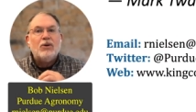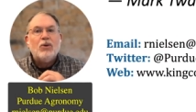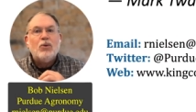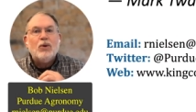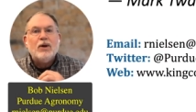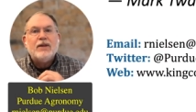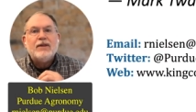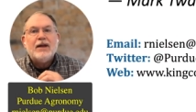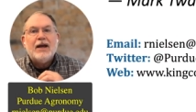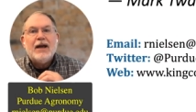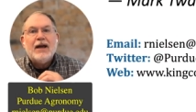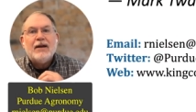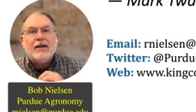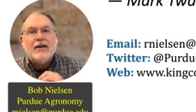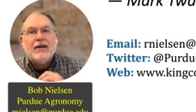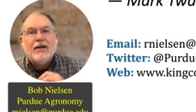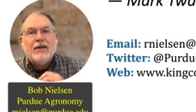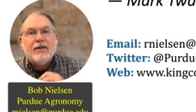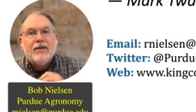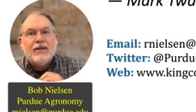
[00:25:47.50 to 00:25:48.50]
with that,
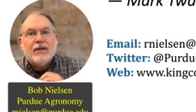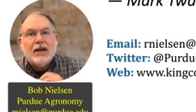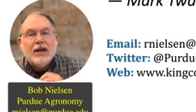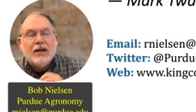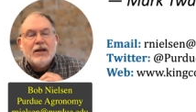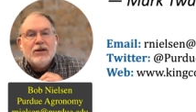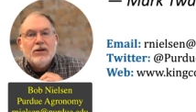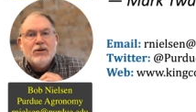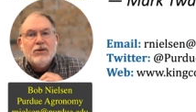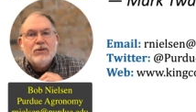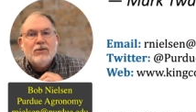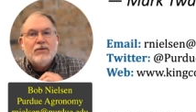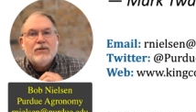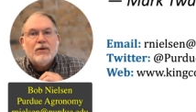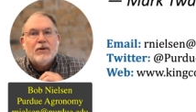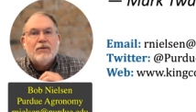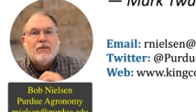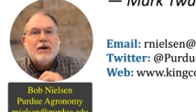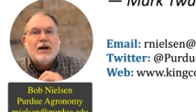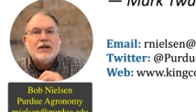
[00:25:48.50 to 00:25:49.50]
thank you for
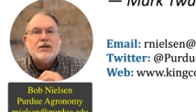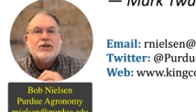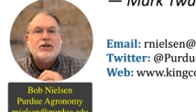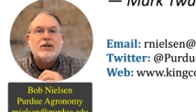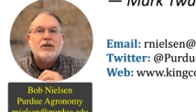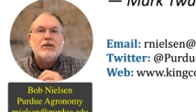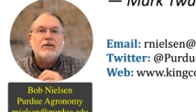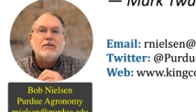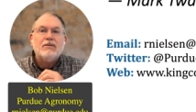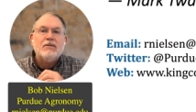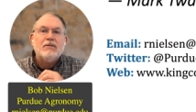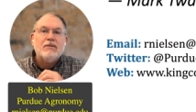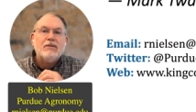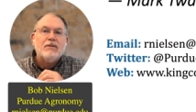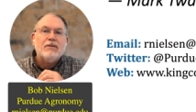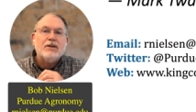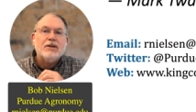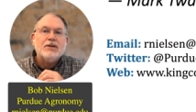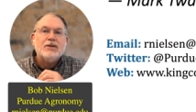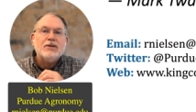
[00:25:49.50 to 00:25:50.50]
watching
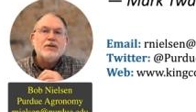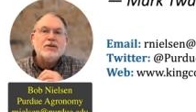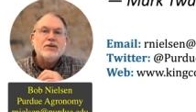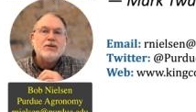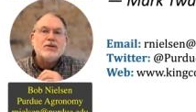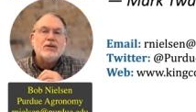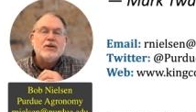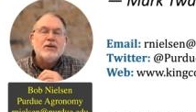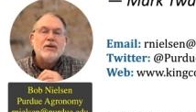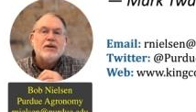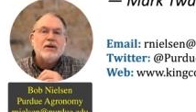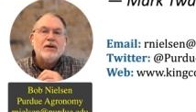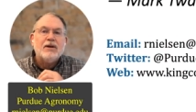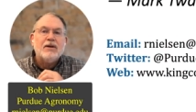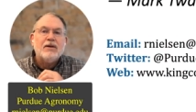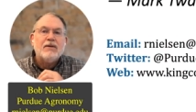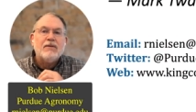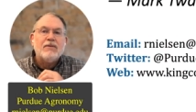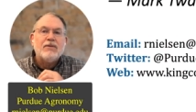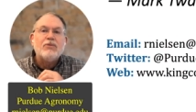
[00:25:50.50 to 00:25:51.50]
these
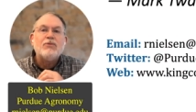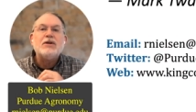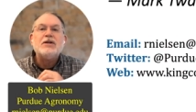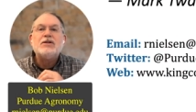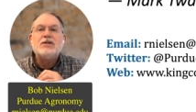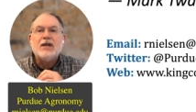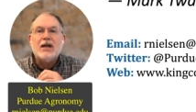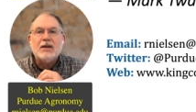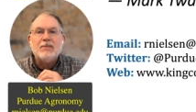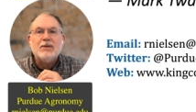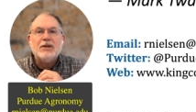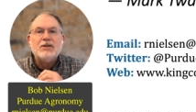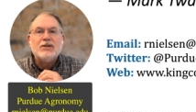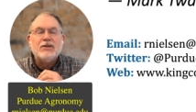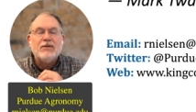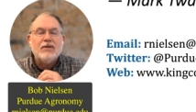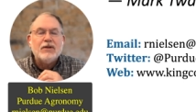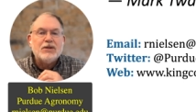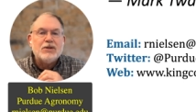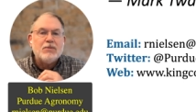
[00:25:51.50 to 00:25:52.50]
uh, three segments of
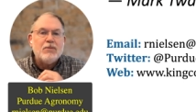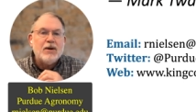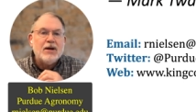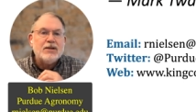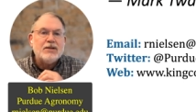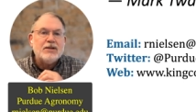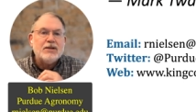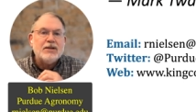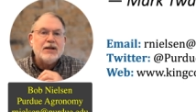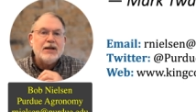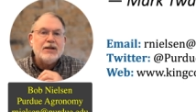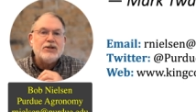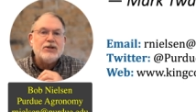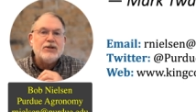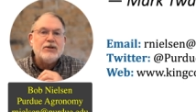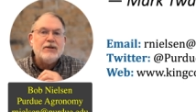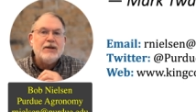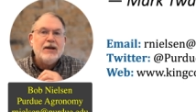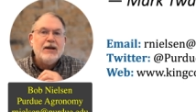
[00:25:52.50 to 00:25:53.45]
this presentation.